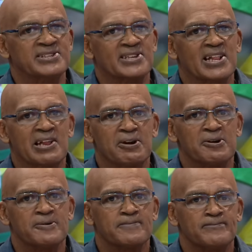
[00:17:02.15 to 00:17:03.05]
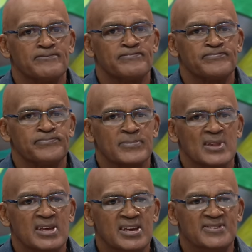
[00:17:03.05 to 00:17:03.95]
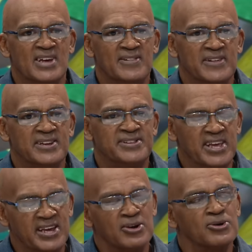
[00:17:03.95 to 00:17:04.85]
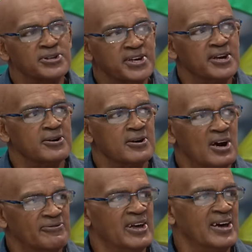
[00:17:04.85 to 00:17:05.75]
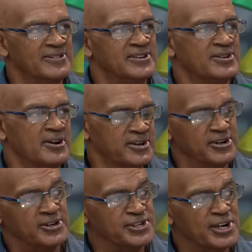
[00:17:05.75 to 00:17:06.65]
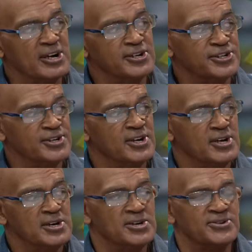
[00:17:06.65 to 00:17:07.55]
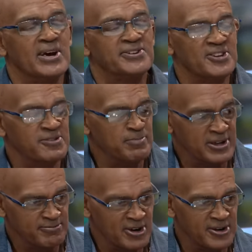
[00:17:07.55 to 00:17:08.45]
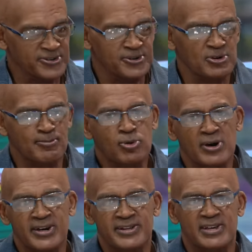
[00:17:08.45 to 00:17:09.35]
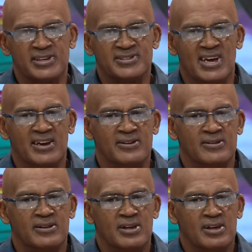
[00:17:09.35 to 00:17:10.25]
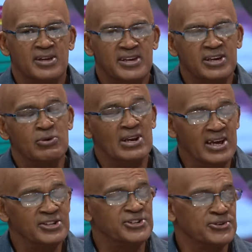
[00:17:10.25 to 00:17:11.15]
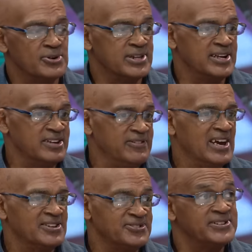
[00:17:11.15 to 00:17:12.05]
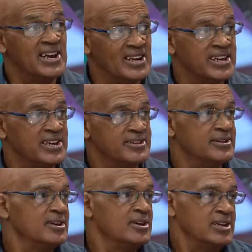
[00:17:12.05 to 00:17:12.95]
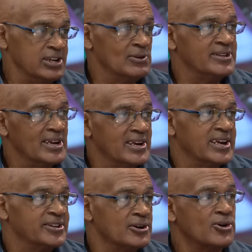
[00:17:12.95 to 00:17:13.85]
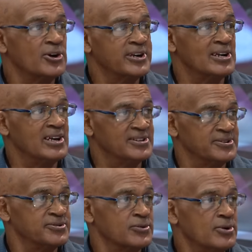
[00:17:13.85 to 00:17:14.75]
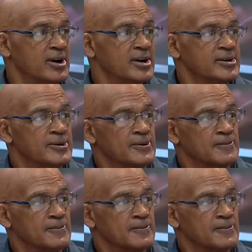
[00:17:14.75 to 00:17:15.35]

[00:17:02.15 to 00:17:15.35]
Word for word: that is clear is that they take good care of the athletes under their charge. So I suspect, Maria, to your point, is that he will ensure that if he has to delegate, he will delegate accordingly as is required.